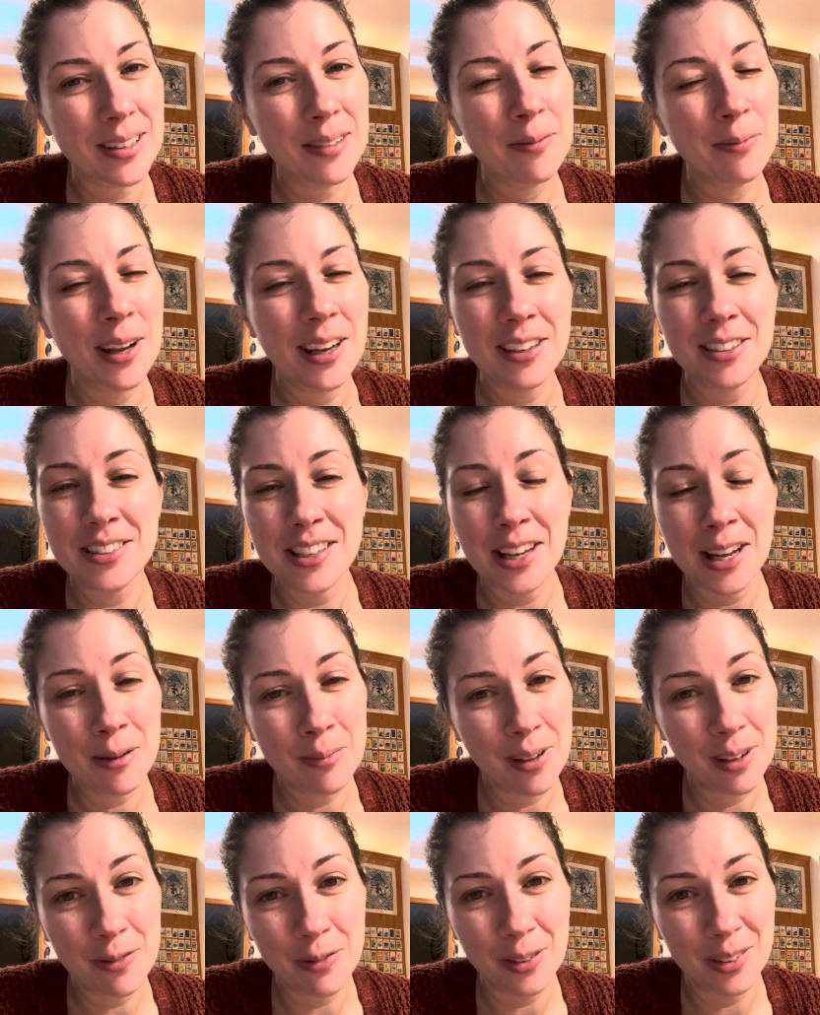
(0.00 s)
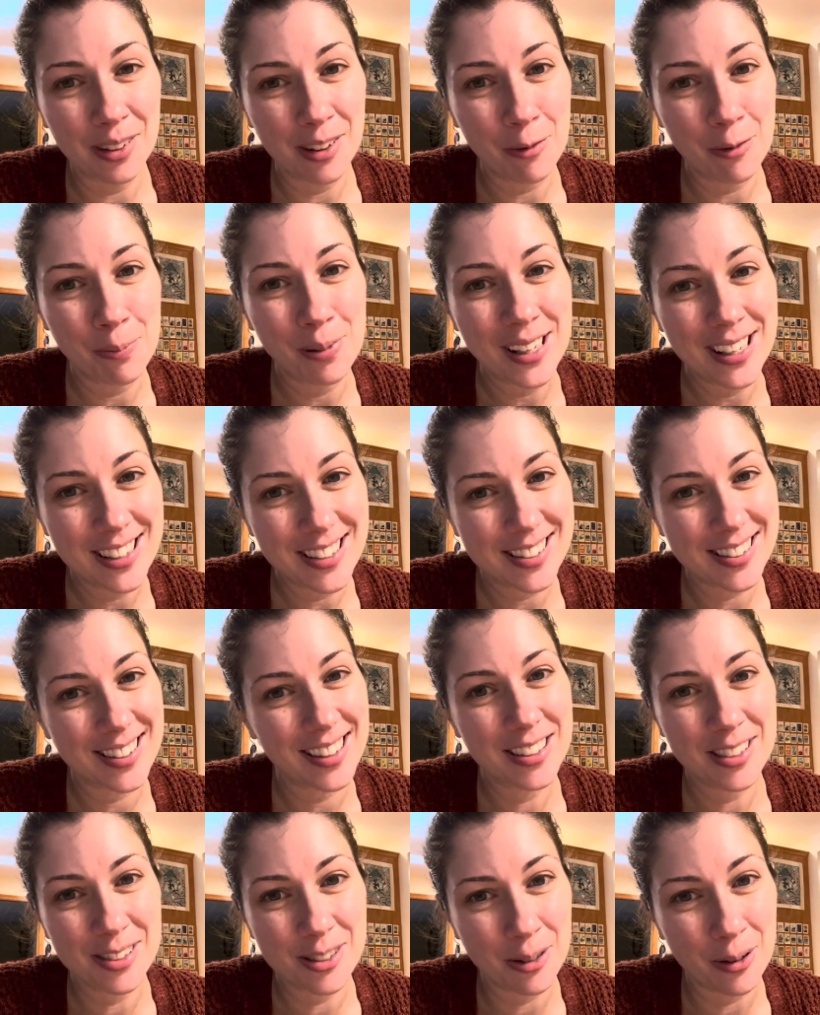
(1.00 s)
May your day be full of peace
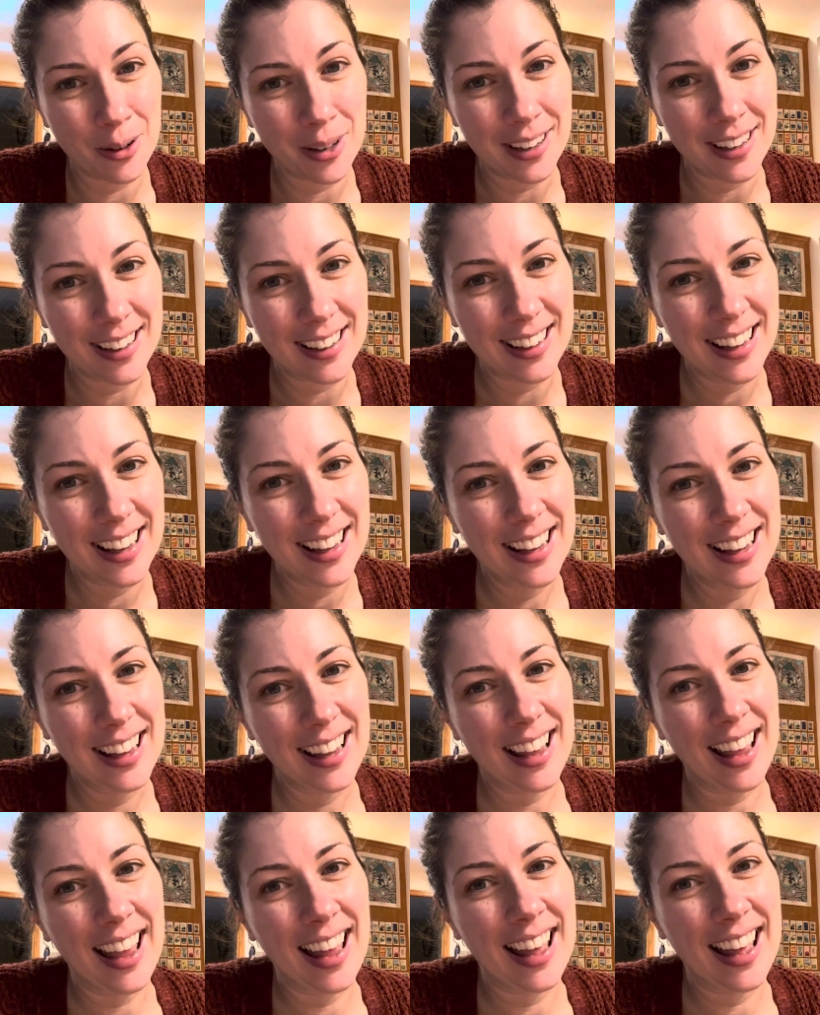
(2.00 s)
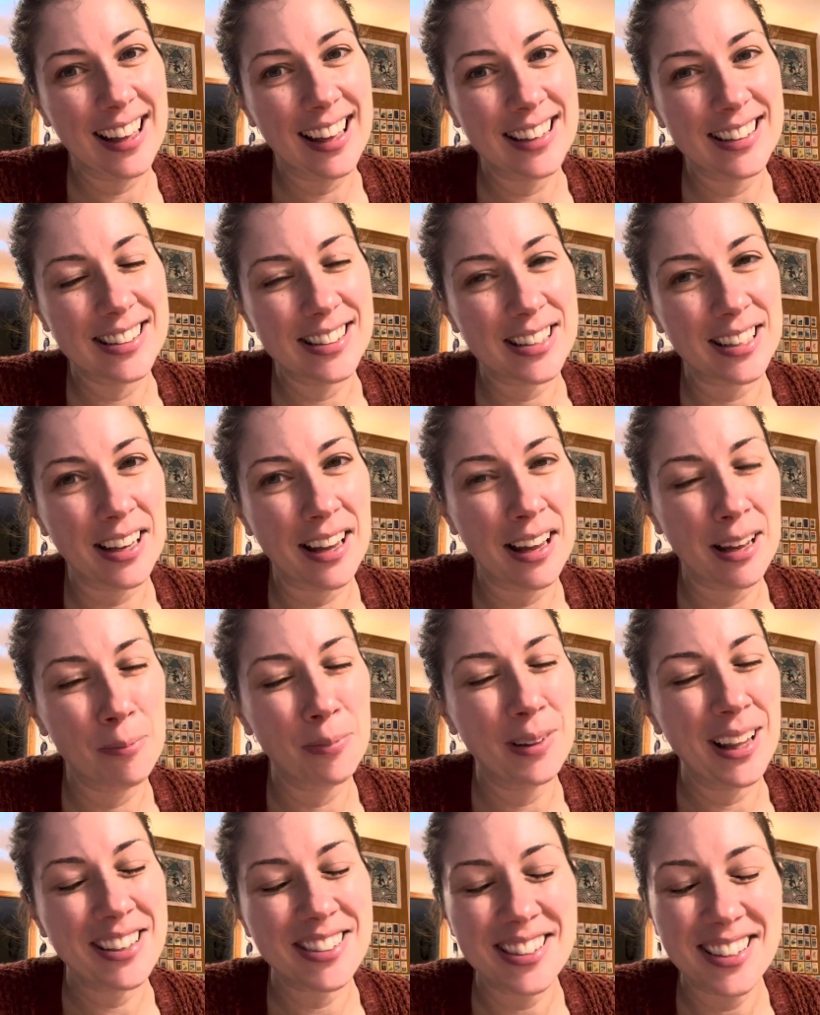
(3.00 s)
and joy, and
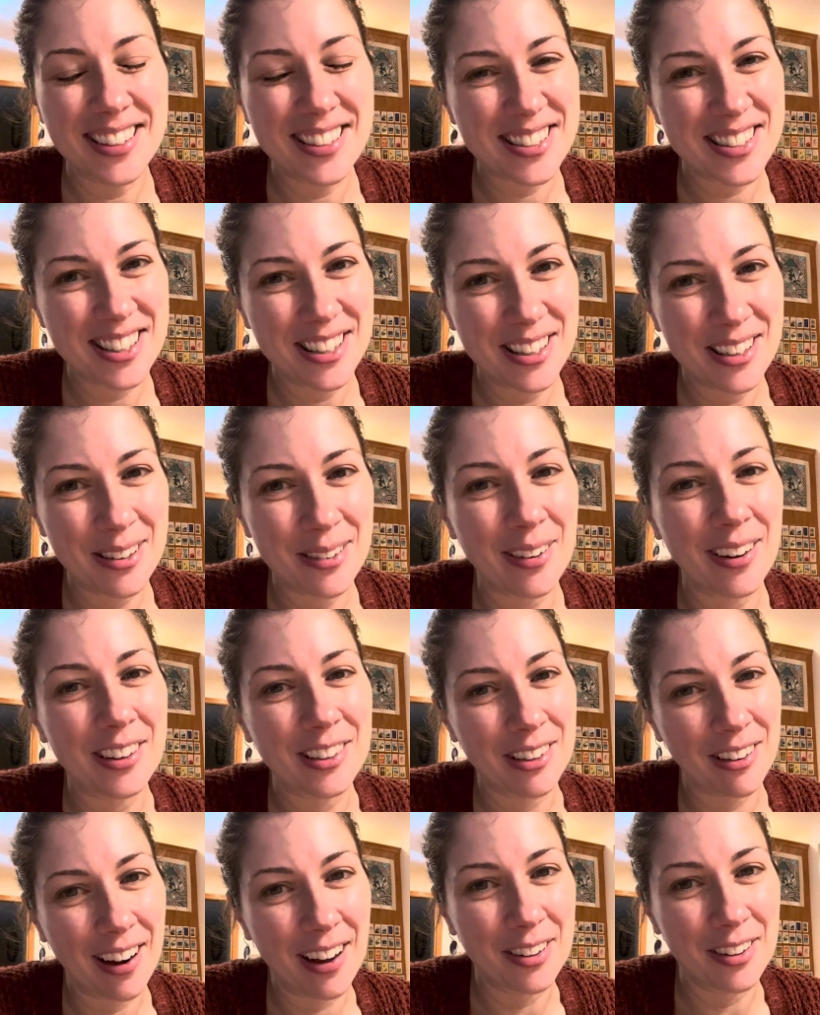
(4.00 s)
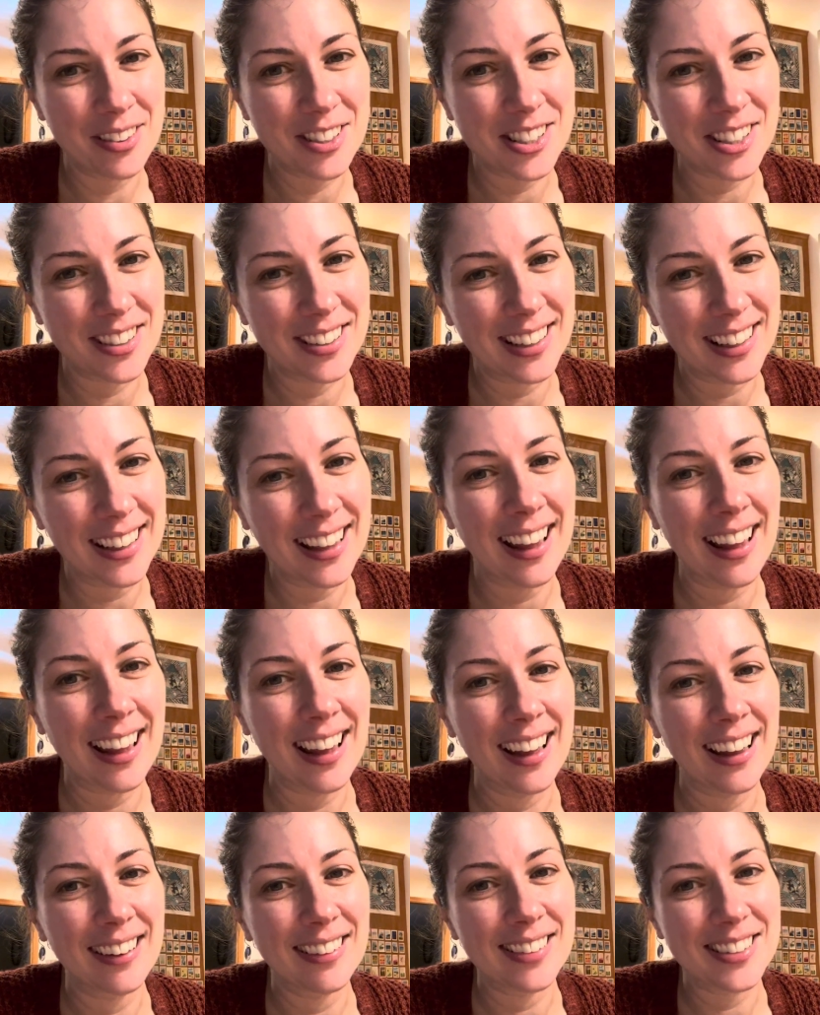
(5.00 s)
blessings to you on your health journey,
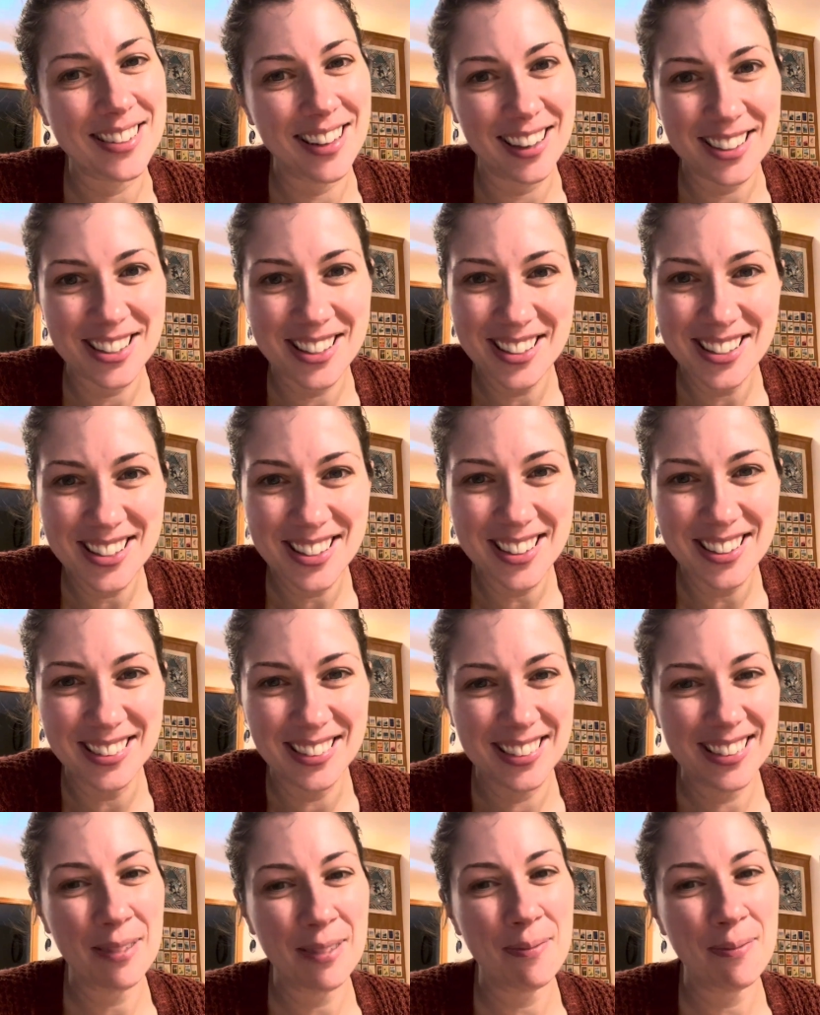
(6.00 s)
and I'll talk to you soon.